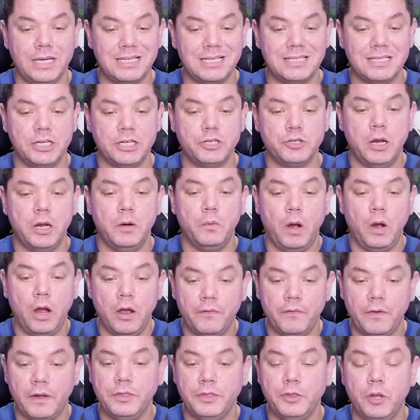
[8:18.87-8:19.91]
et cetera,
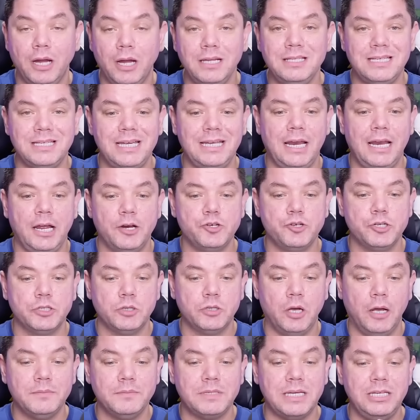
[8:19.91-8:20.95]
over nineteen hundred
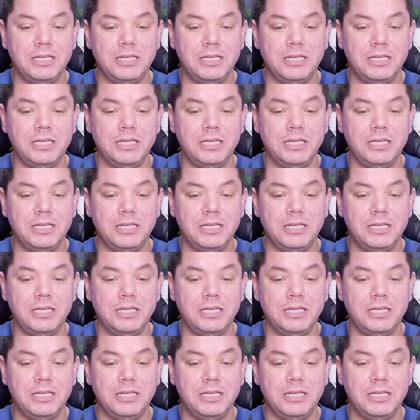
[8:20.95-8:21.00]
times.